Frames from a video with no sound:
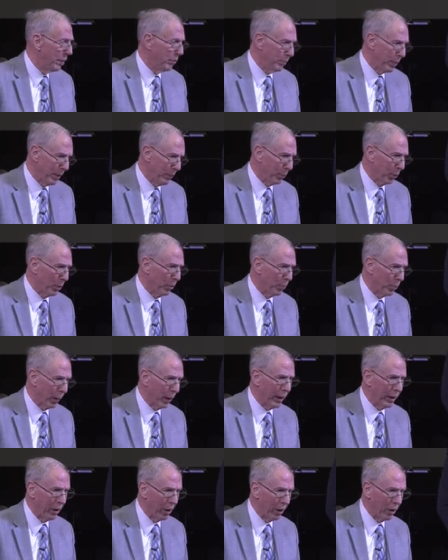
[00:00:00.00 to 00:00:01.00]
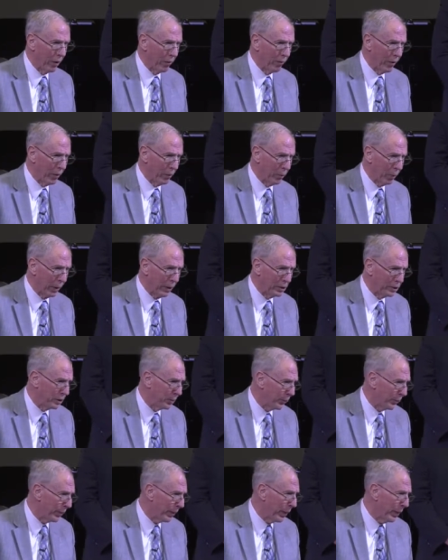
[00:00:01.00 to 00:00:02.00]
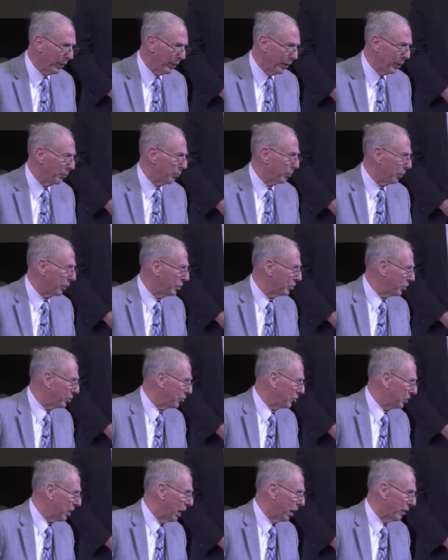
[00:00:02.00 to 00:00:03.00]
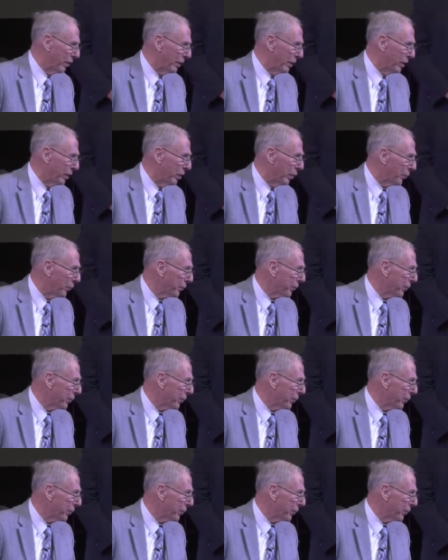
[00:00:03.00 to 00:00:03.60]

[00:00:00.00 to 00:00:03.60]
People are praying all over the place. There are preachers down here.